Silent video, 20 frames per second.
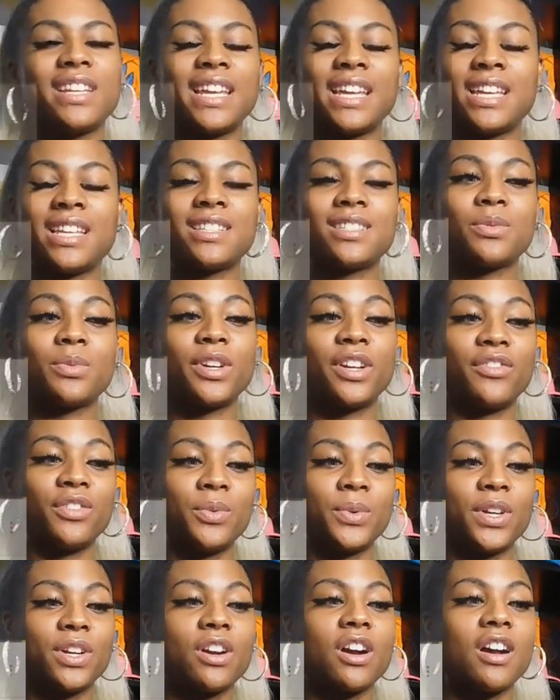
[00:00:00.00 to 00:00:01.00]
dance, whatever you
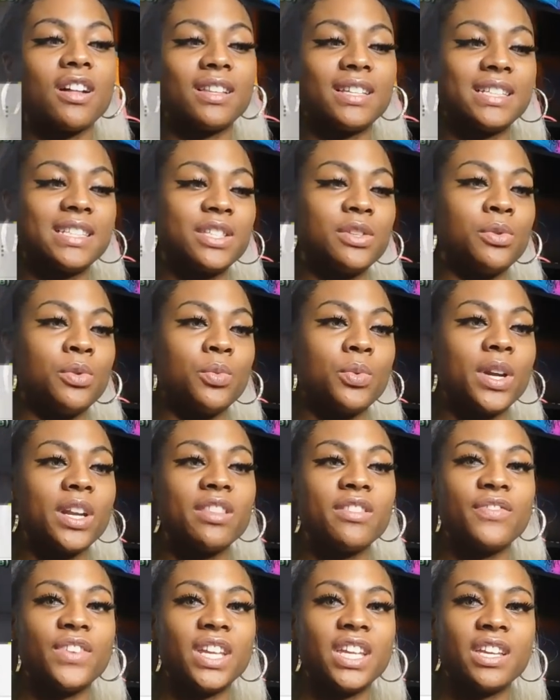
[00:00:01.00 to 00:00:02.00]
want to call it, to one of
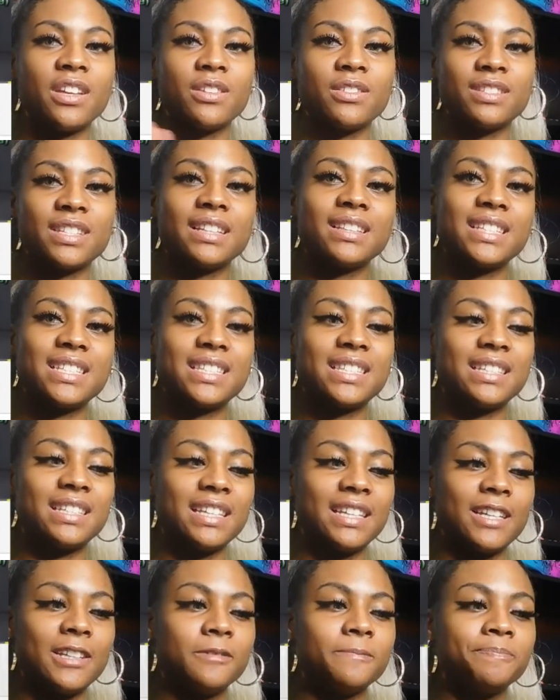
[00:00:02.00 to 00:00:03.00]
the videos that Lisa
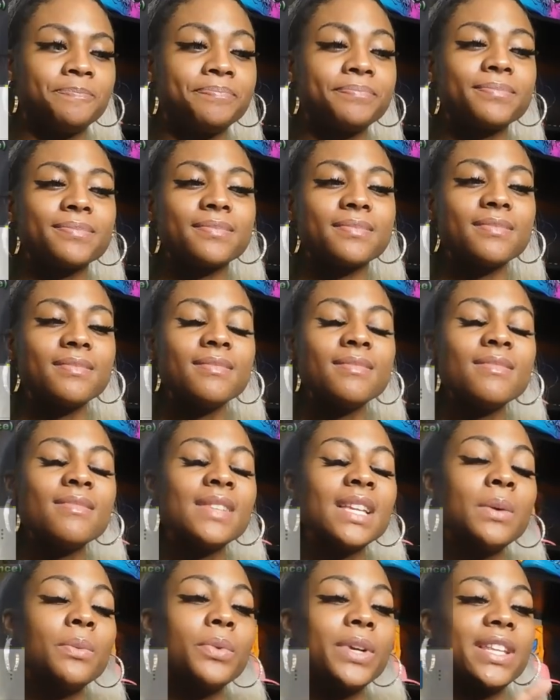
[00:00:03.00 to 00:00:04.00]
did
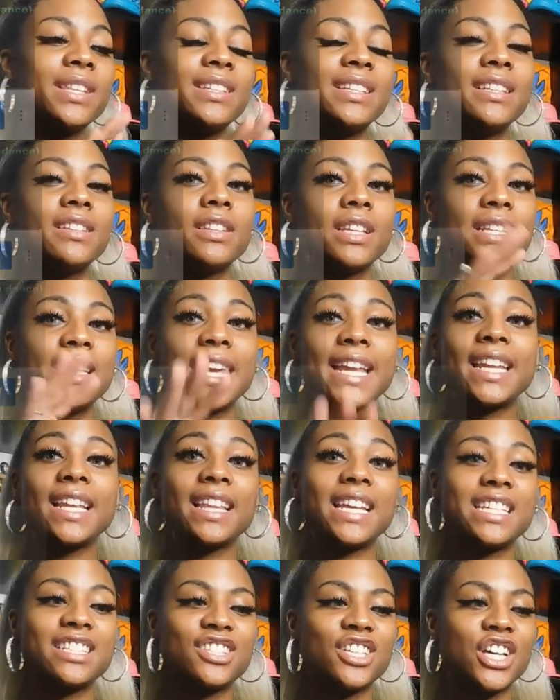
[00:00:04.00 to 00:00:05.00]
with the Danny
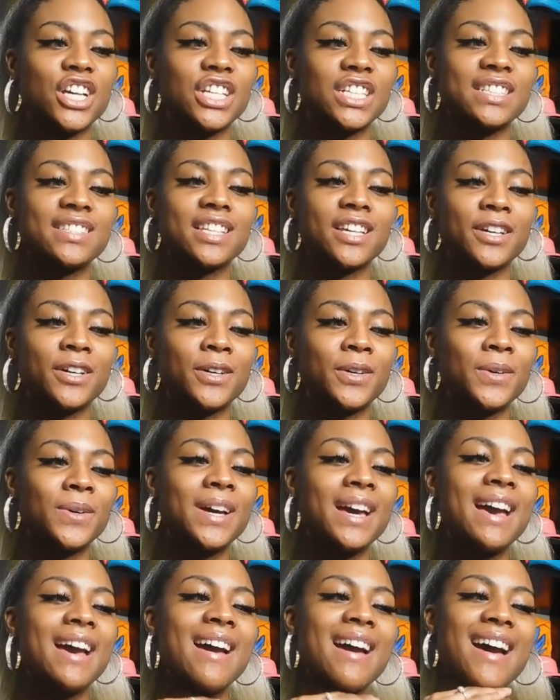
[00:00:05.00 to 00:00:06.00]
Lay song. So
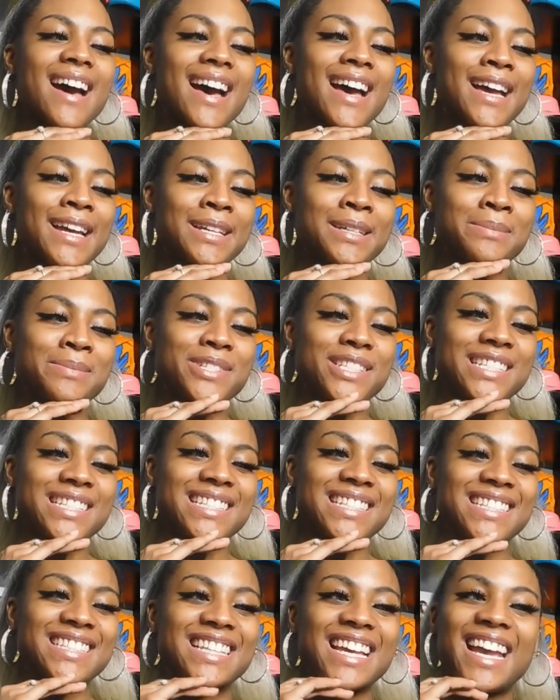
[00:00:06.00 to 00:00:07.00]
I am just
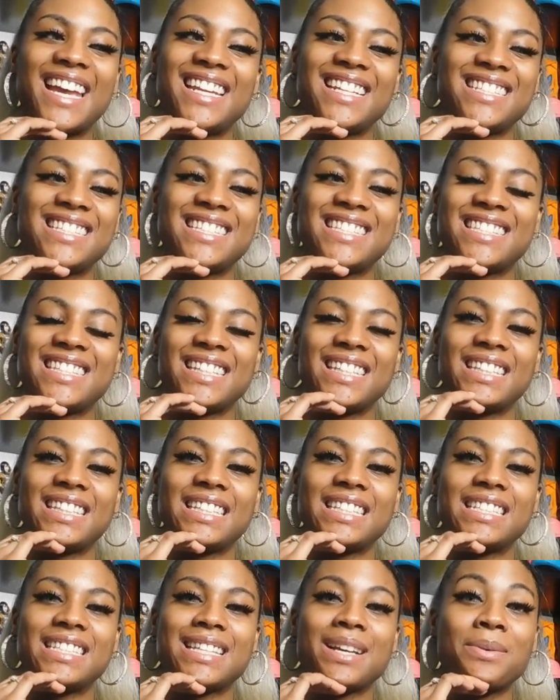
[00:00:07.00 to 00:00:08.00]
excited to see
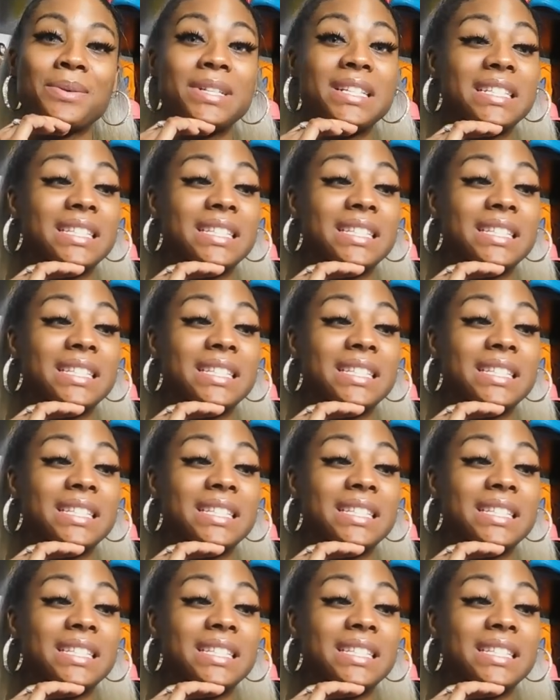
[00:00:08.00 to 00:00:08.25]
this. I want